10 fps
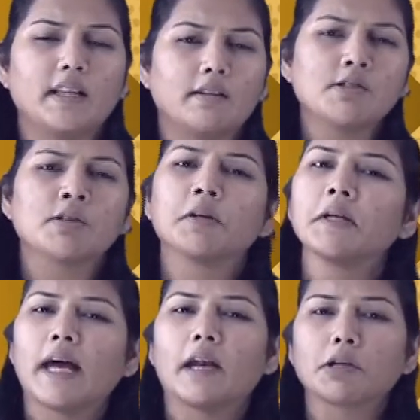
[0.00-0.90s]
there are certain
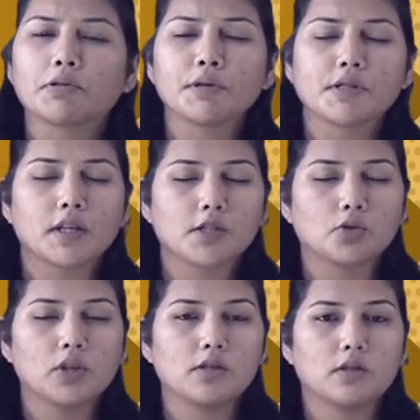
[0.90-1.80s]
characteristics to
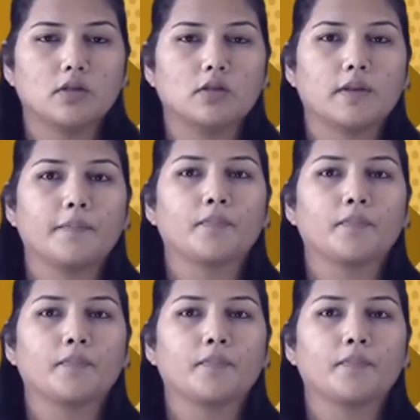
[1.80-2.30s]
this Earth.